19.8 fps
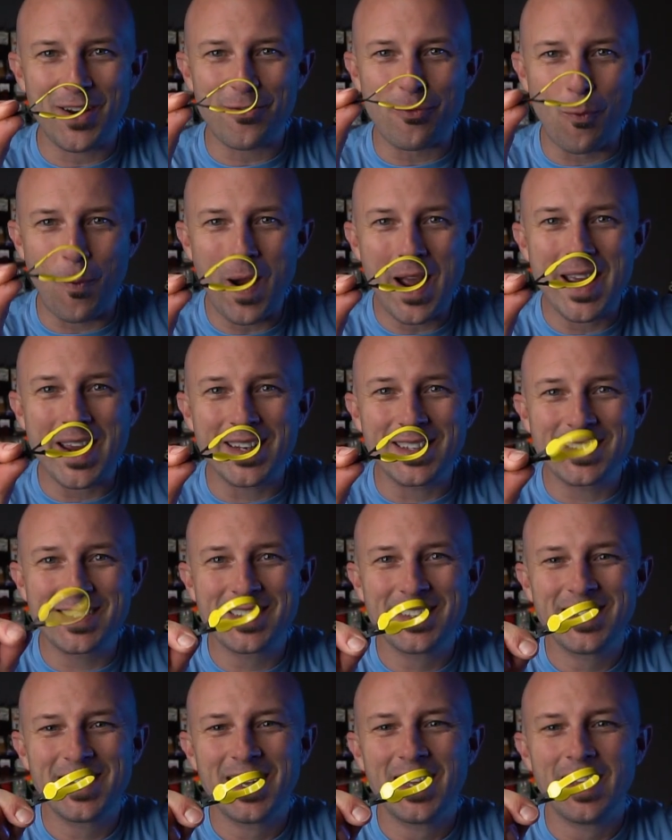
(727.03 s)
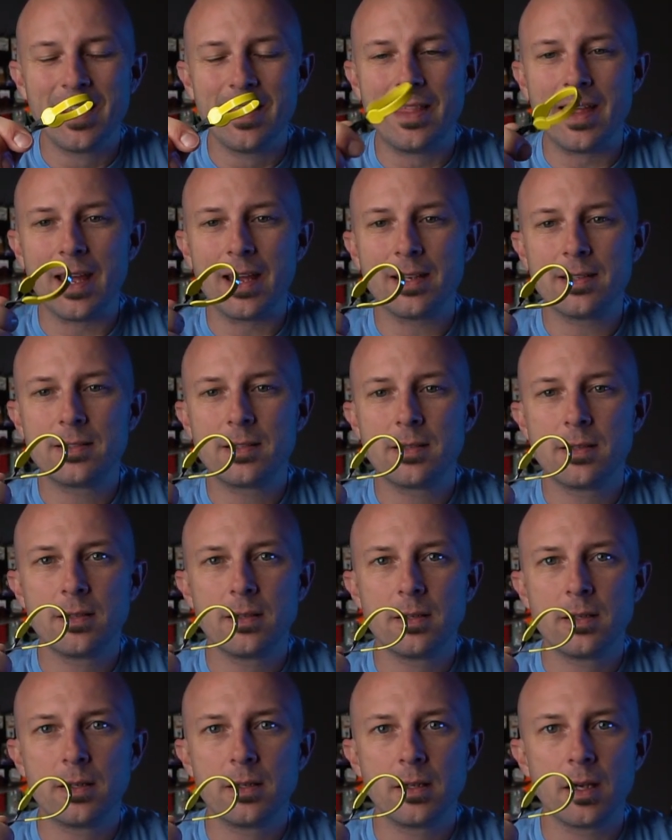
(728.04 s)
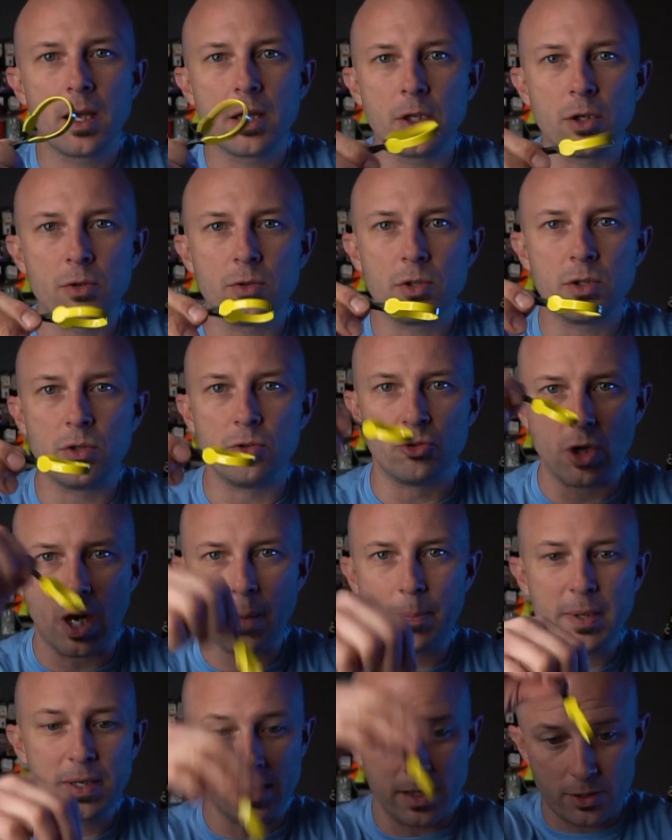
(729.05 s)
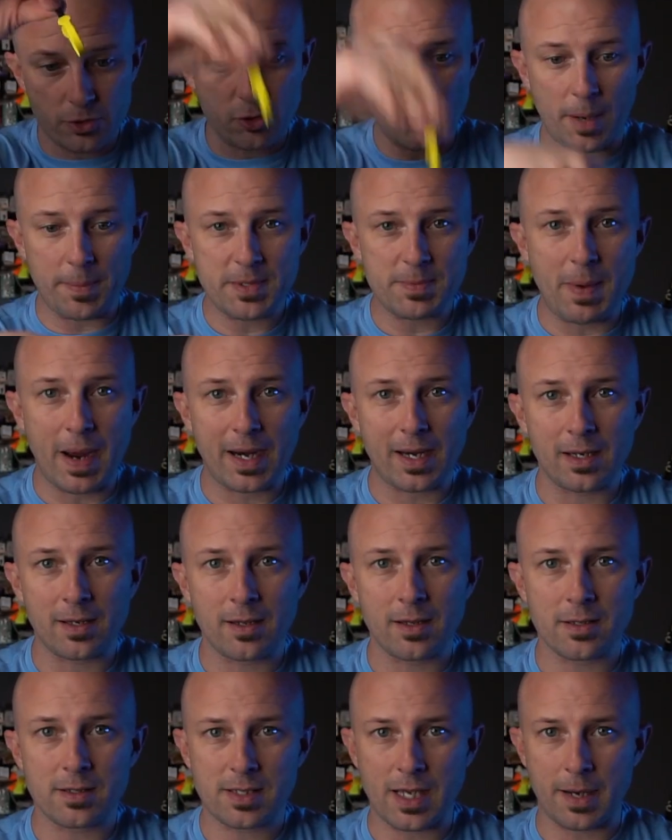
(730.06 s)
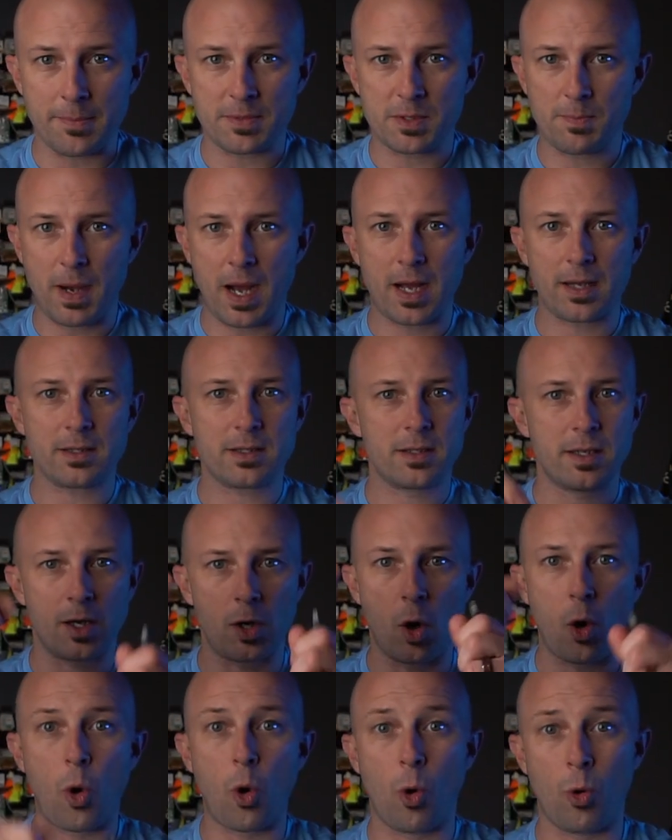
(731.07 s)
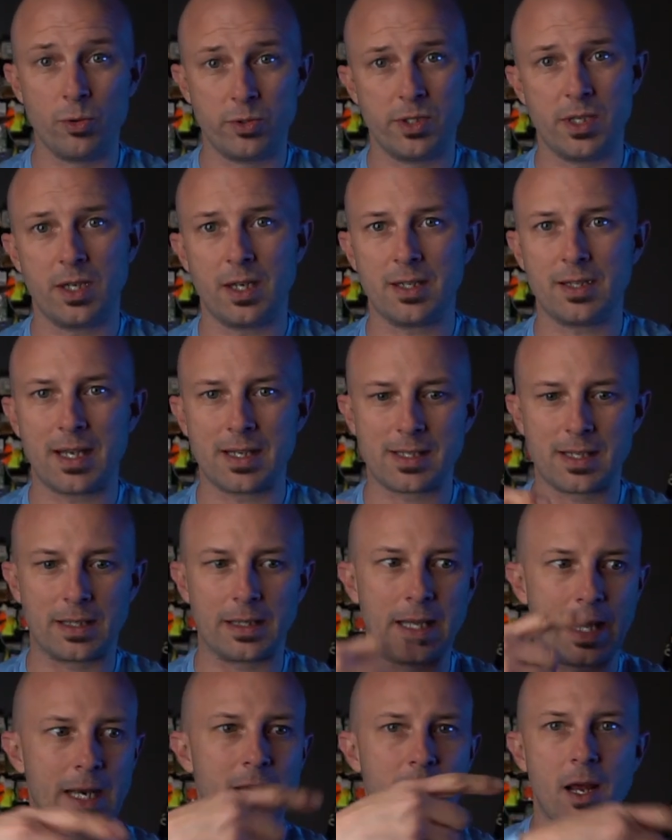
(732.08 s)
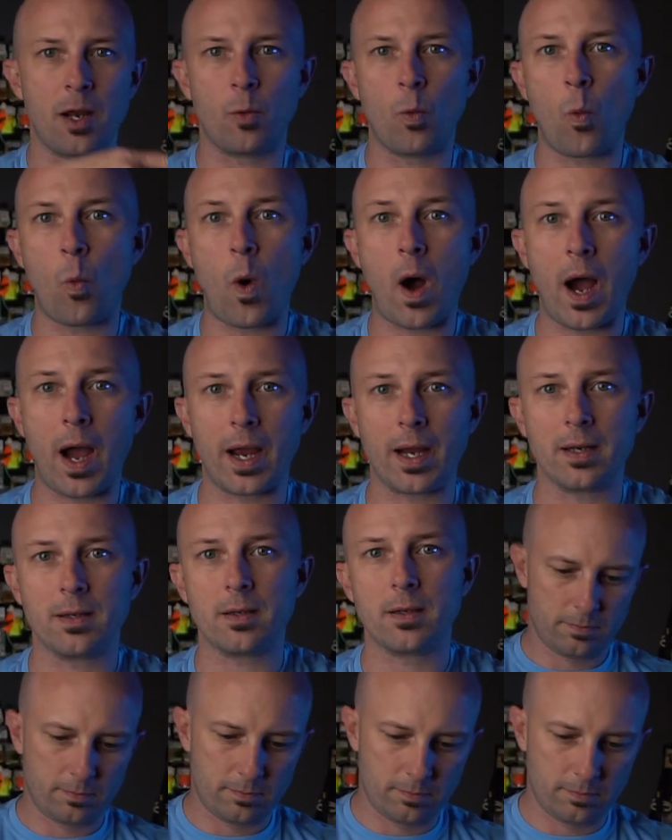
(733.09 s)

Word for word: weight that you drop it and it drops back into the same spot. It holds it. It doesn't let it unwind.